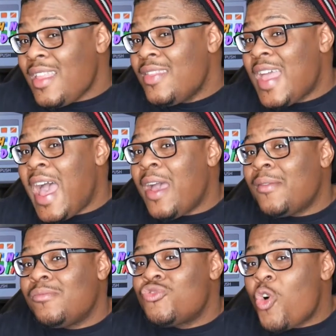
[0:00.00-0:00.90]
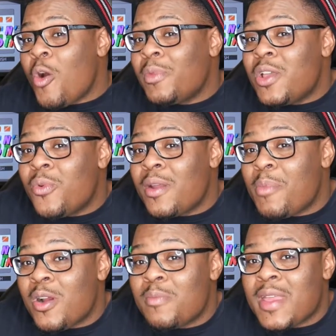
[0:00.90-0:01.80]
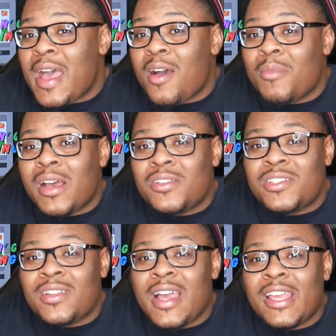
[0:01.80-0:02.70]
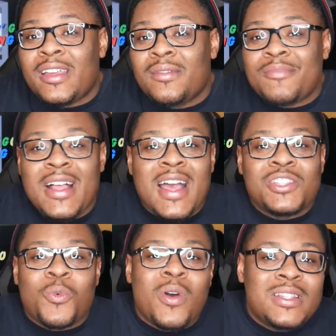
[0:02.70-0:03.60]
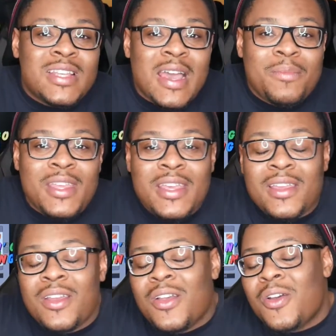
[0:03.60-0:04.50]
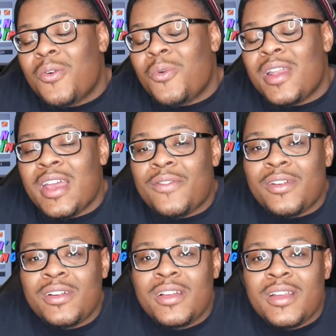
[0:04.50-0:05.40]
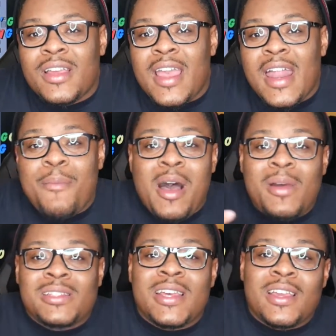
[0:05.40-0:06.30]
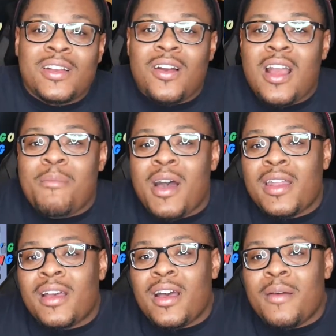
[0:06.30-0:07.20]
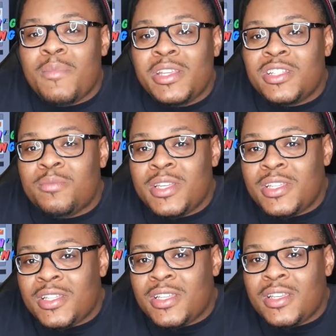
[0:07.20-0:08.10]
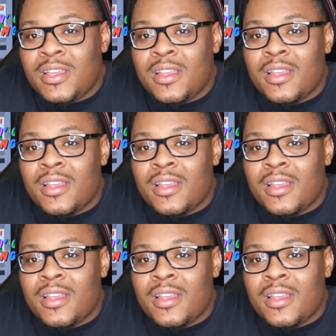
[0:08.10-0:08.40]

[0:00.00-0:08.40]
That normally would have burned me out, but I was still like, that's a one-time thing, whatever. And I bought my second car. I bought a Mitsubishi